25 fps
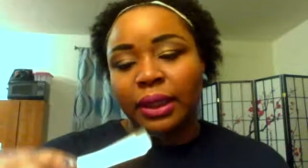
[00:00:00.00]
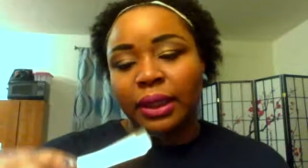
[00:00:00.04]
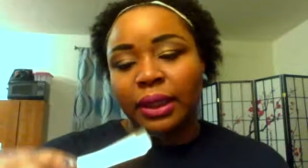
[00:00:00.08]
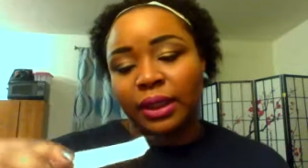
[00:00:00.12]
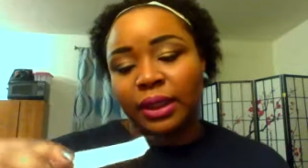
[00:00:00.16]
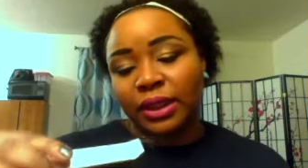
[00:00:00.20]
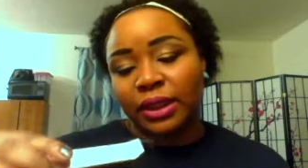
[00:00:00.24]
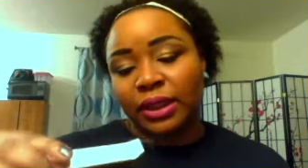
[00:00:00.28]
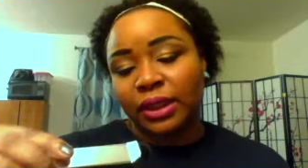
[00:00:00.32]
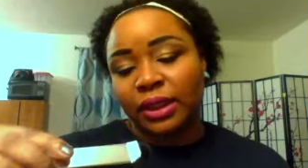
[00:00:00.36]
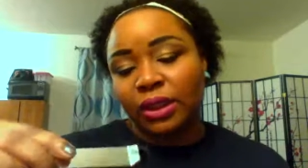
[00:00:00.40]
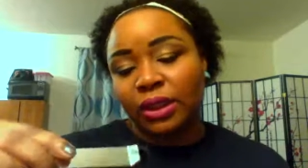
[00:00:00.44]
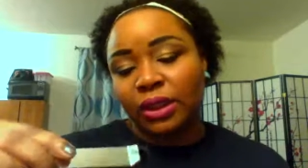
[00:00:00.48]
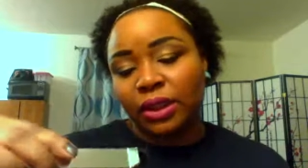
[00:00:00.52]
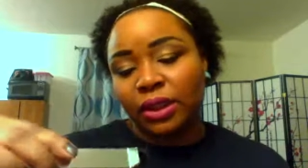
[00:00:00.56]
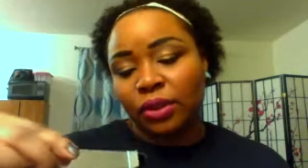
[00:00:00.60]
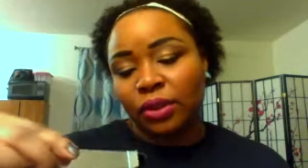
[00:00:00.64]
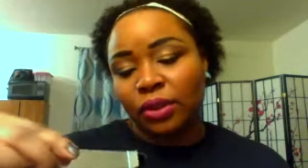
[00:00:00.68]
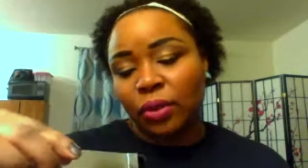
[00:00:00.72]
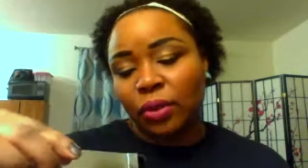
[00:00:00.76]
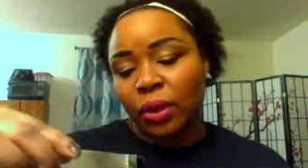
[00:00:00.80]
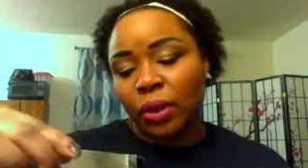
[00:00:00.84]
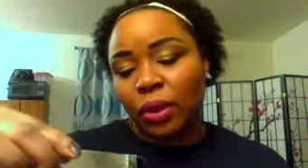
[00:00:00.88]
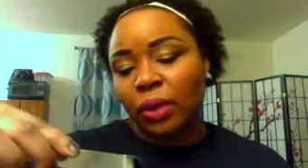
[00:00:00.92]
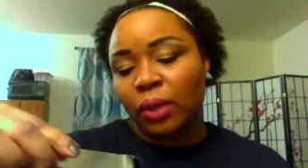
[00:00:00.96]
This is
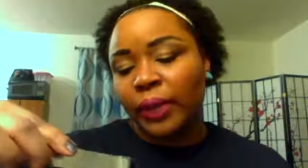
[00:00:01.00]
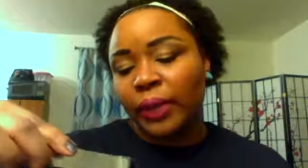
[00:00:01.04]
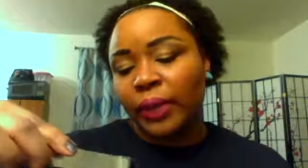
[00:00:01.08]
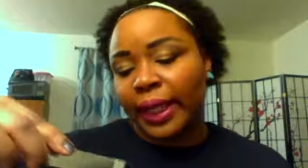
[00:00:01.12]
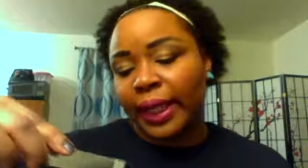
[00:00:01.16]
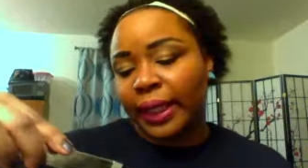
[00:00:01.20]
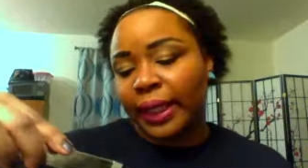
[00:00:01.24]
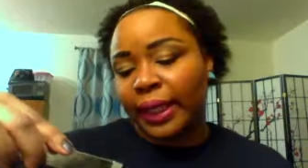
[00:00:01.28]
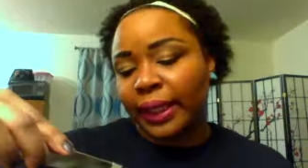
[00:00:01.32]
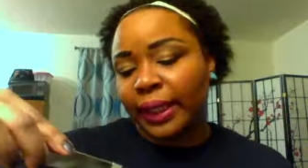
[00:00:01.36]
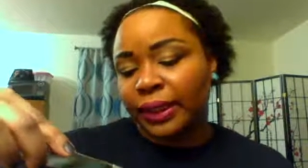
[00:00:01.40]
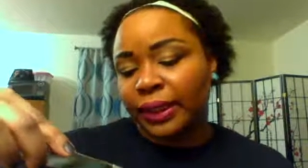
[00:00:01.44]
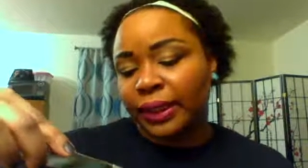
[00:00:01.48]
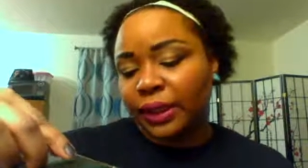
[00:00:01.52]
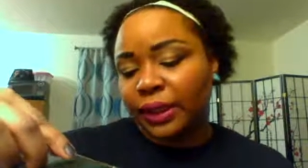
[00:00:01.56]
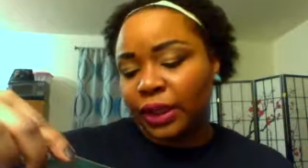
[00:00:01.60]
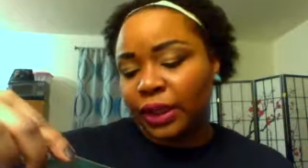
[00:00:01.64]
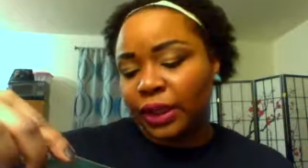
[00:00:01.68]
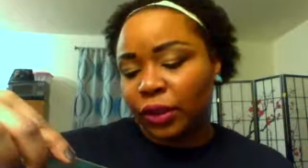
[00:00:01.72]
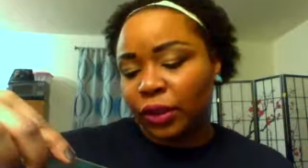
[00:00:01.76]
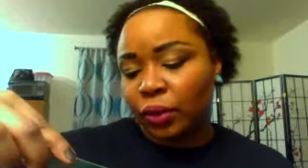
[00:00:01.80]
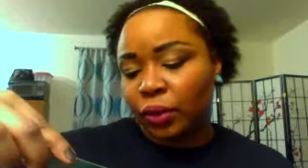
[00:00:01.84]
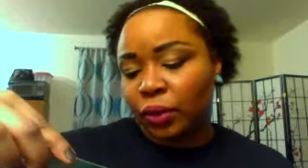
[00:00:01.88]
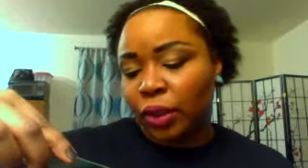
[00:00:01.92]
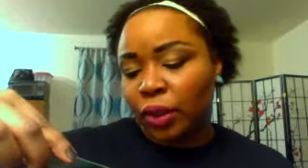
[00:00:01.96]
just called, okay, it's
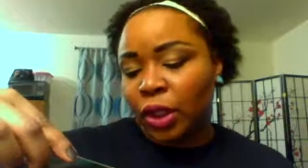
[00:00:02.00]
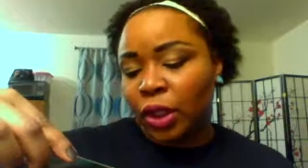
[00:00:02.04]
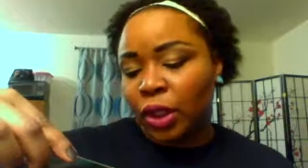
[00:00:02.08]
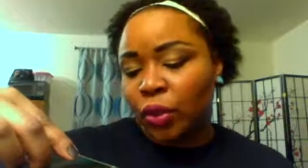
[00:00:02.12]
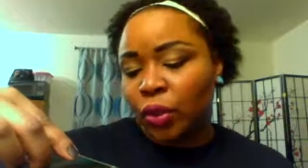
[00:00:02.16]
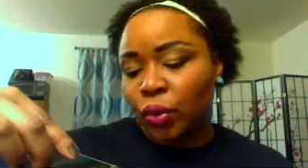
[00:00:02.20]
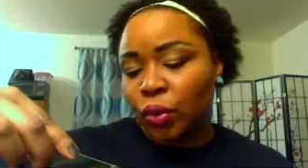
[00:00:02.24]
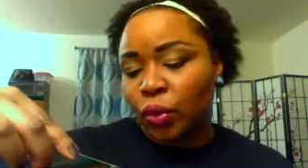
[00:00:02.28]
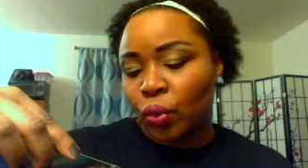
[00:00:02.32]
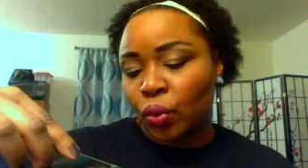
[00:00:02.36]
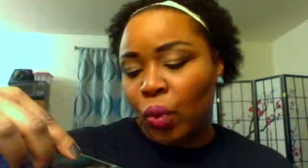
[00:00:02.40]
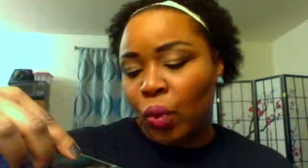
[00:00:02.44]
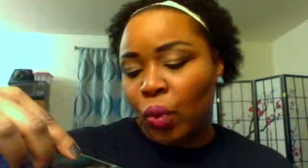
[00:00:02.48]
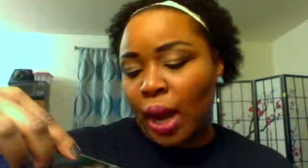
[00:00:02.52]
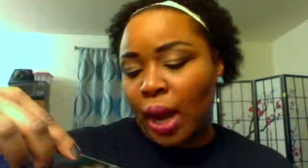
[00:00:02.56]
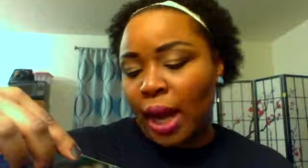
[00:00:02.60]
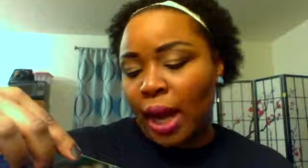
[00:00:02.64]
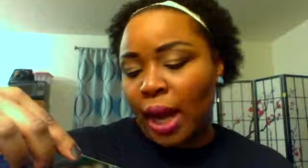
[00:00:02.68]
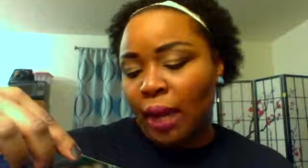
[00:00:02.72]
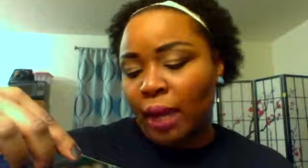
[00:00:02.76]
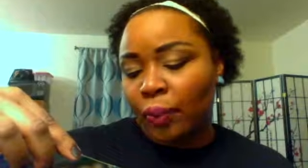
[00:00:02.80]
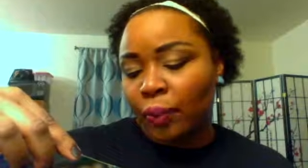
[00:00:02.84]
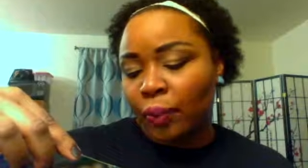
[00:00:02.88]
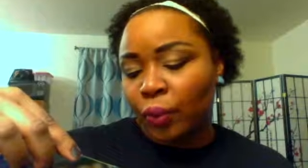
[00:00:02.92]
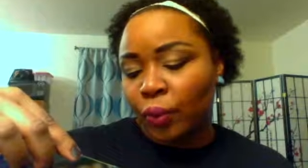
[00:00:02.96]
Dior
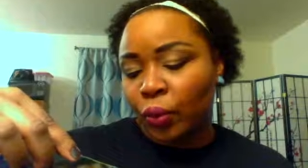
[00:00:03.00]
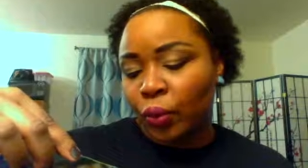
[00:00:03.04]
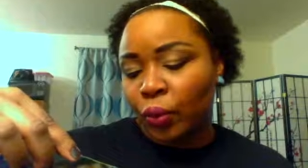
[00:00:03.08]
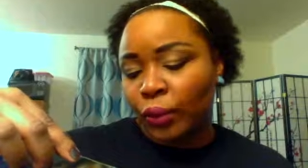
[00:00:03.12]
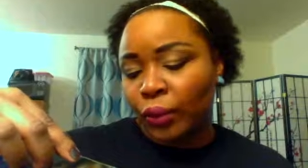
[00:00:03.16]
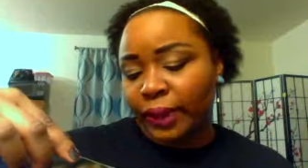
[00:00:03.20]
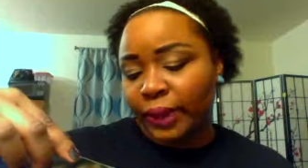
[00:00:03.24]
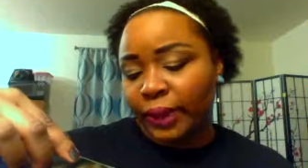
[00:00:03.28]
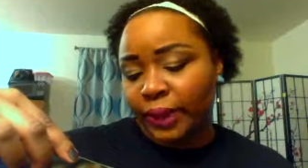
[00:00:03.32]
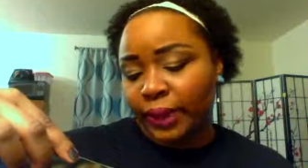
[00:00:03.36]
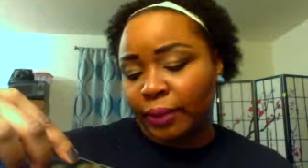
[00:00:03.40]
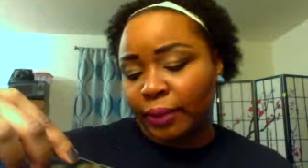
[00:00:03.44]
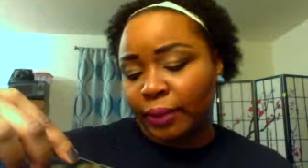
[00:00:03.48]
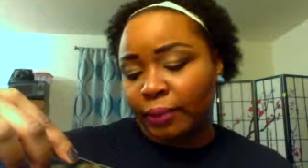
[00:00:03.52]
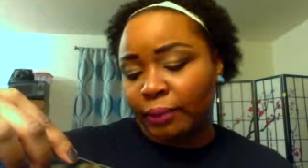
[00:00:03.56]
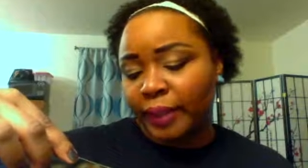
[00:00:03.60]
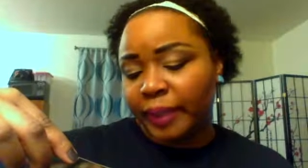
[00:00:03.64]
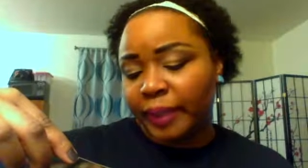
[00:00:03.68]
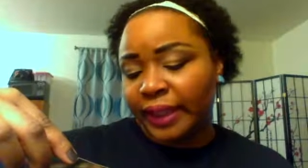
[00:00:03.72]
Noir Podium.